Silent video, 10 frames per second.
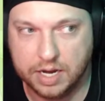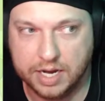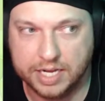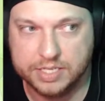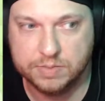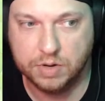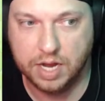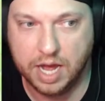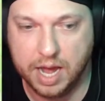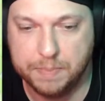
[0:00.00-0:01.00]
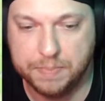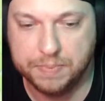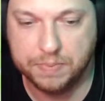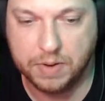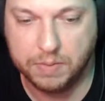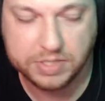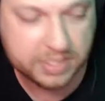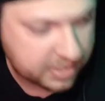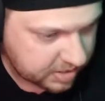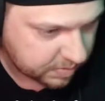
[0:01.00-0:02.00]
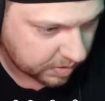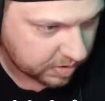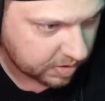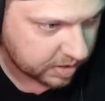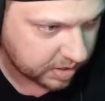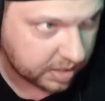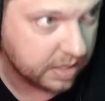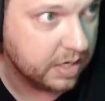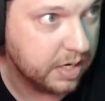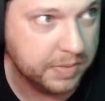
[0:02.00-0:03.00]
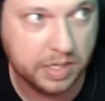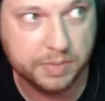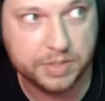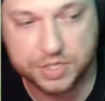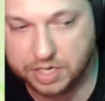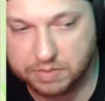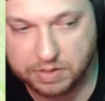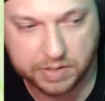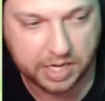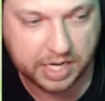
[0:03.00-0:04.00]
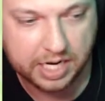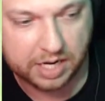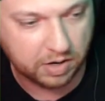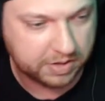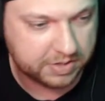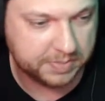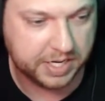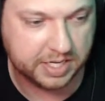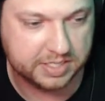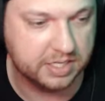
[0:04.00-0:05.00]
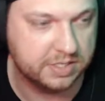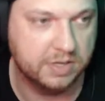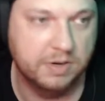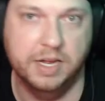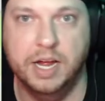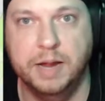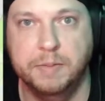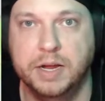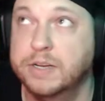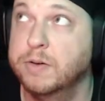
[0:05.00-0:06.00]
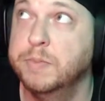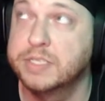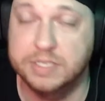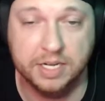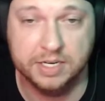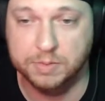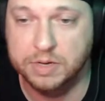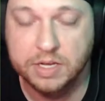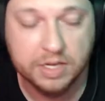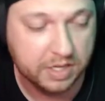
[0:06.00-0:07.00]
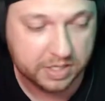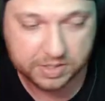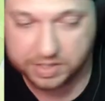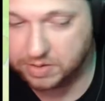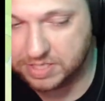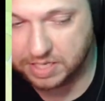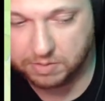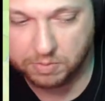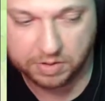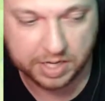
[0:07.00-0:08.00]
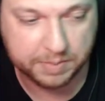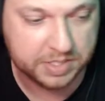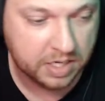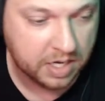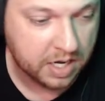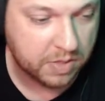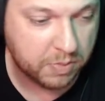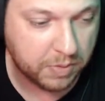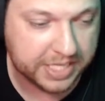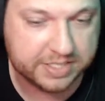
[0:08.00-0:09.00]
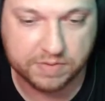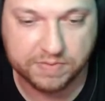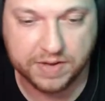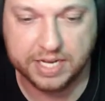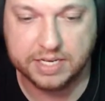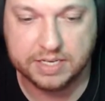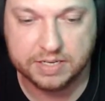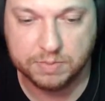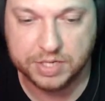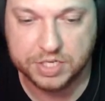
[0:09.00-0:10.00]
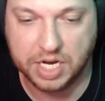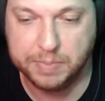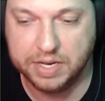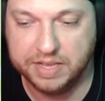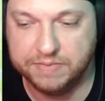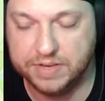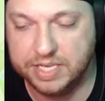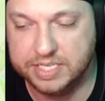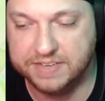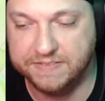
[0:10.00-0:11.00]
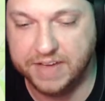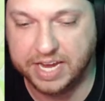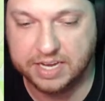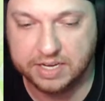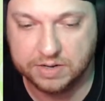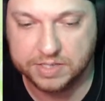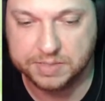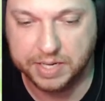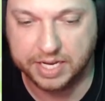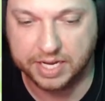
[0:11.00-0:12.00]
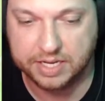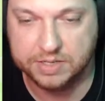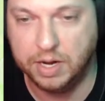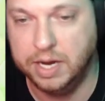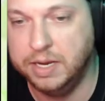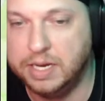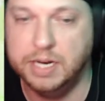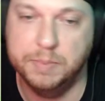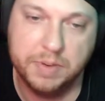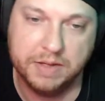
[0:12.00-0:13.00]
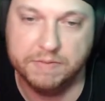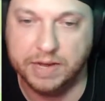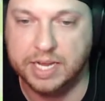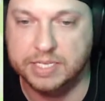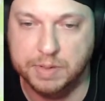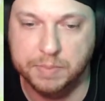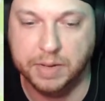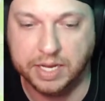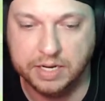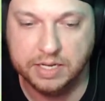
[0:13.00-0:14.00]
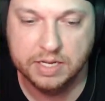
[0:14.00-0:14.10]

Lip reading: next one up. What's this one called again? Let me check real quick. I got like all the cosmetics here, so I don't say the wrong names. Threads of Fate, which I believe is a Vec cosmetic, so I am gonna play a Vec as my main.